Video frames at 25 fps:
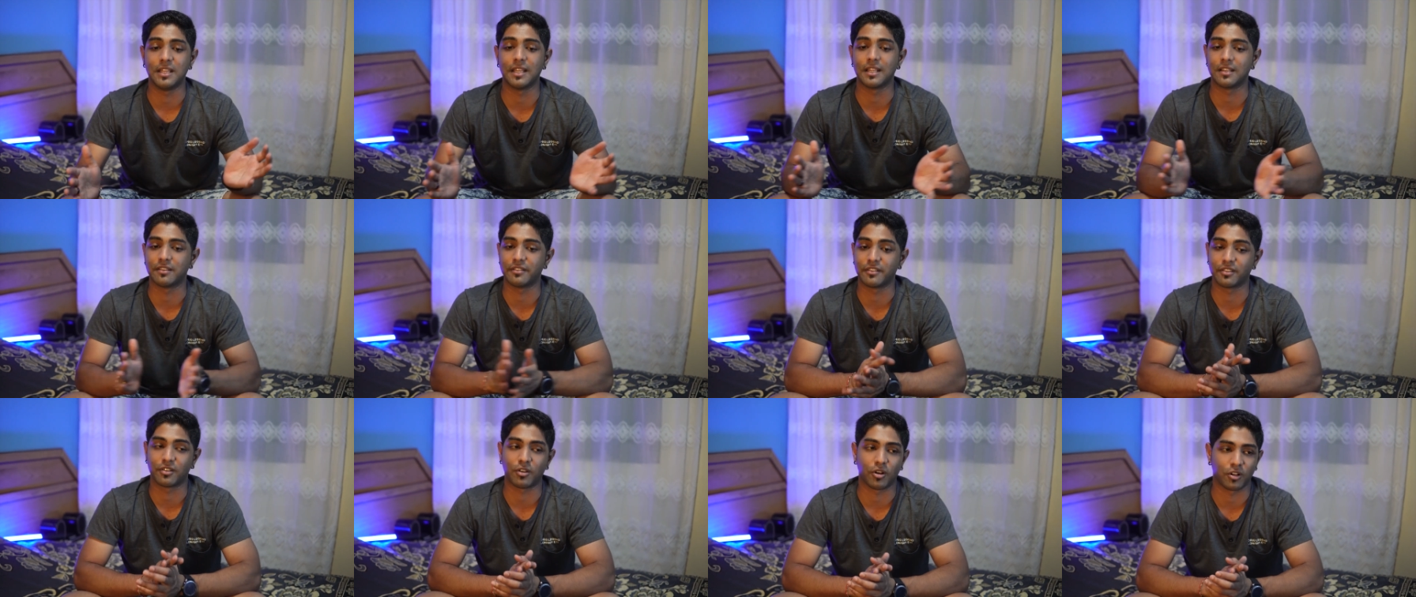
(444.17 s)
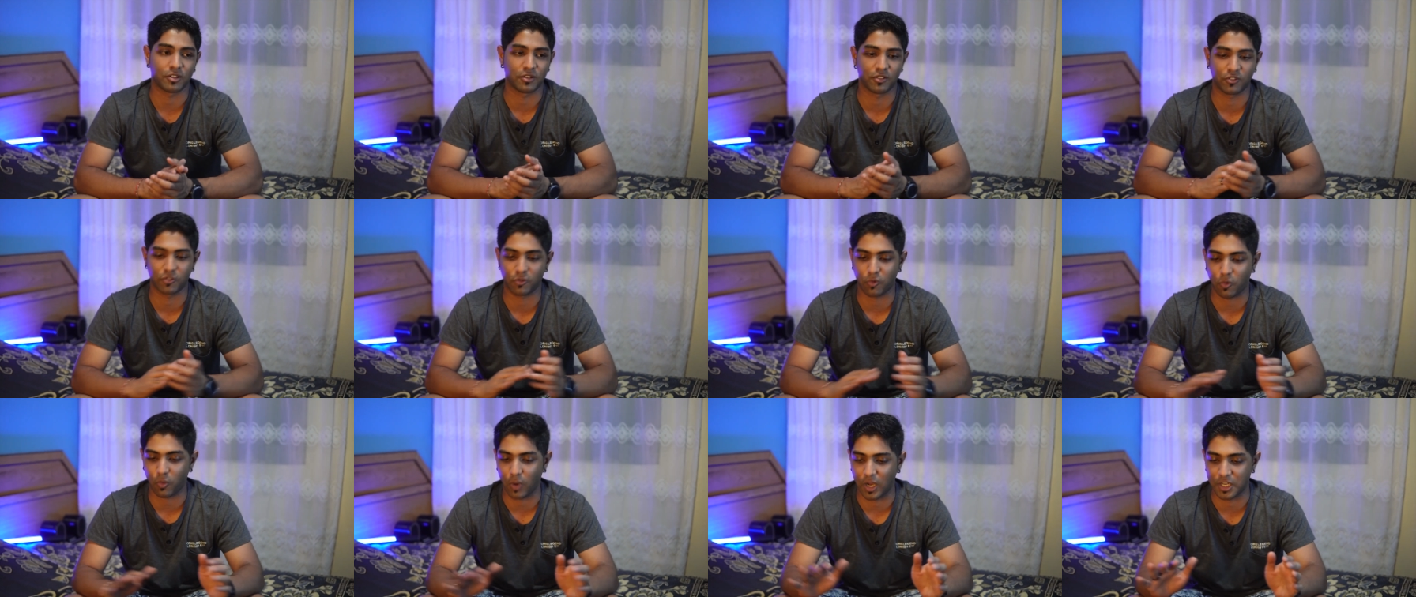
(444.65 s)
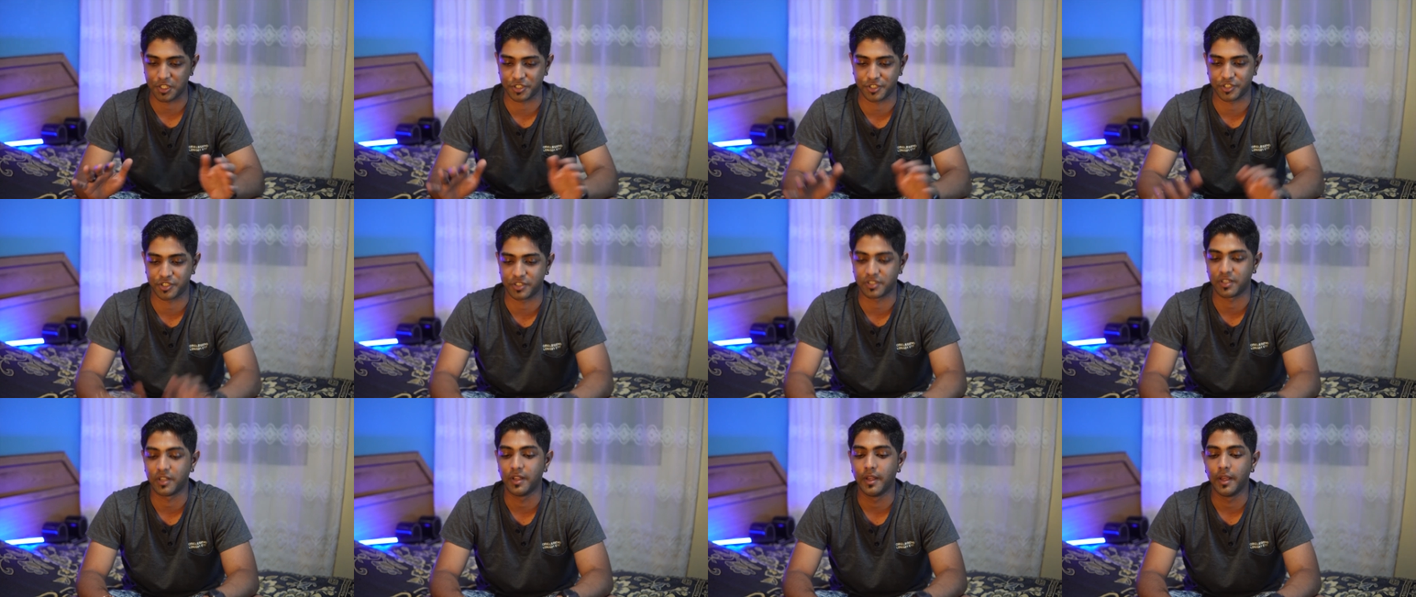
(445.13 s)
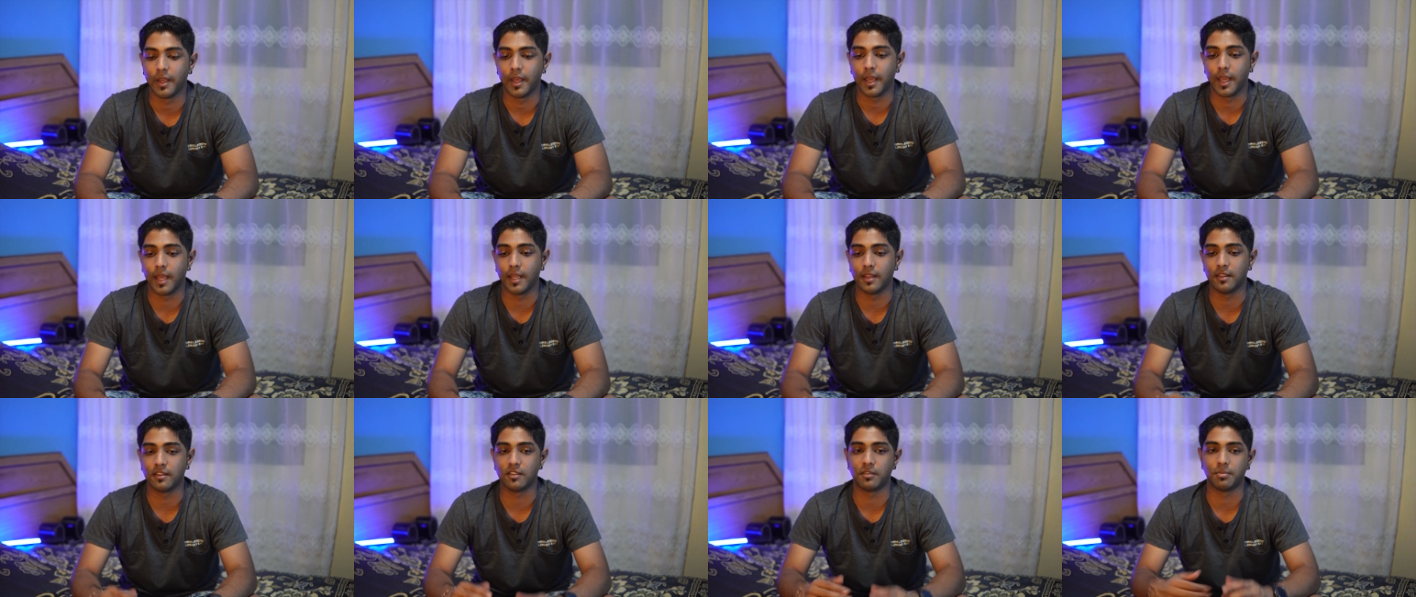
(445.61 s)
that just got squashed
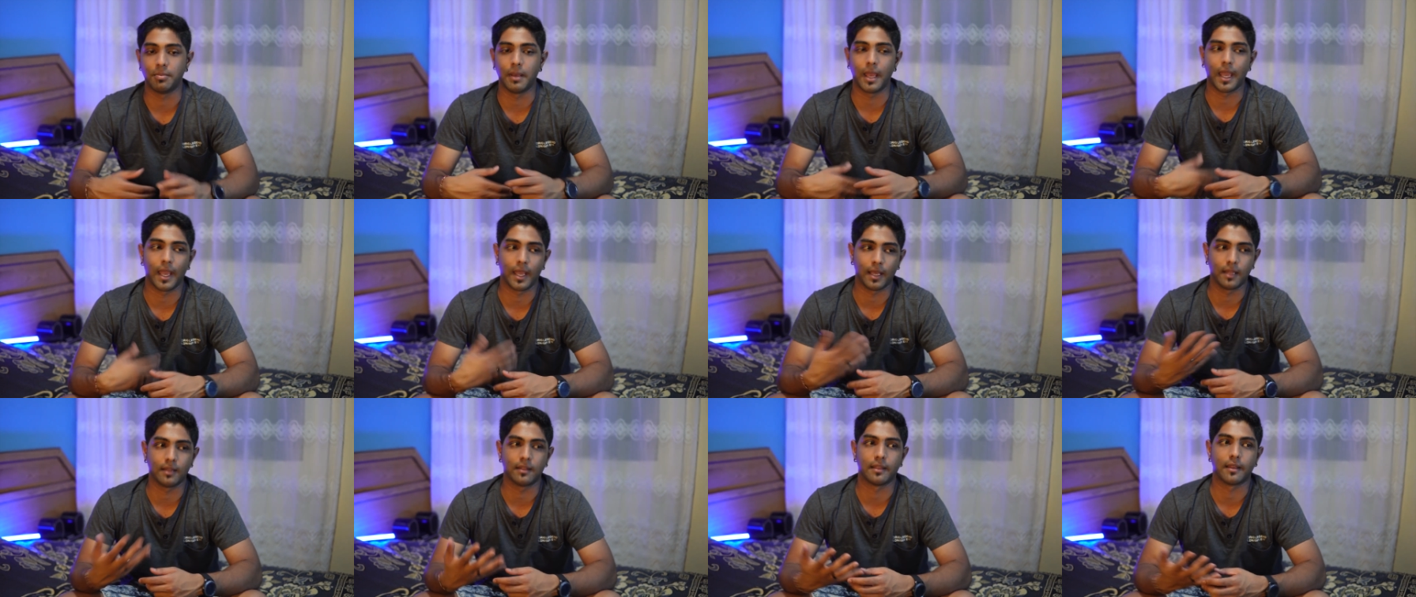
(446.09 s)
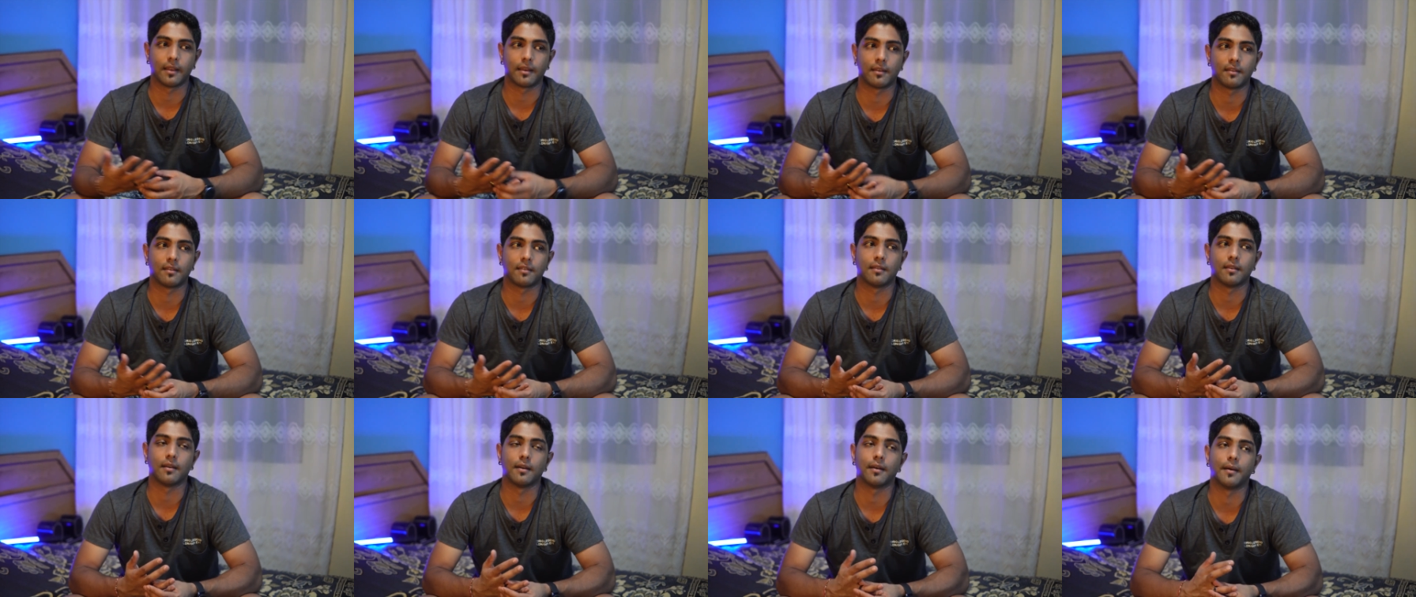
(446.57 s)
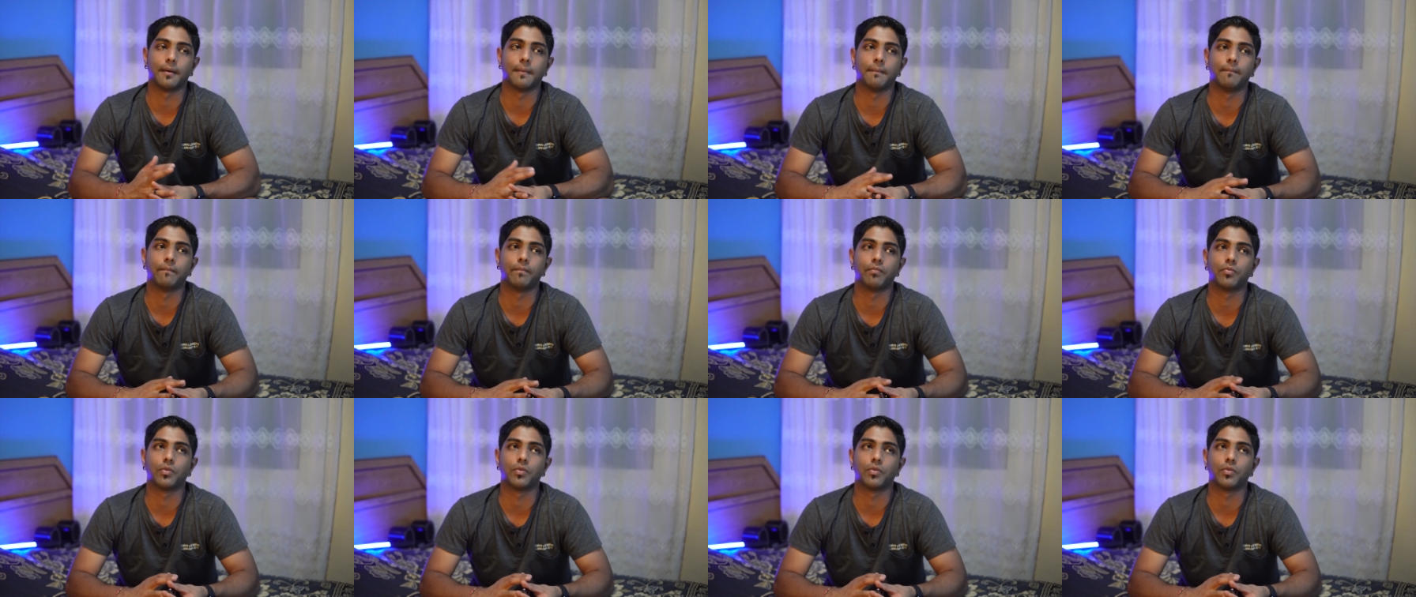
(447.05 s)
in this bag that um,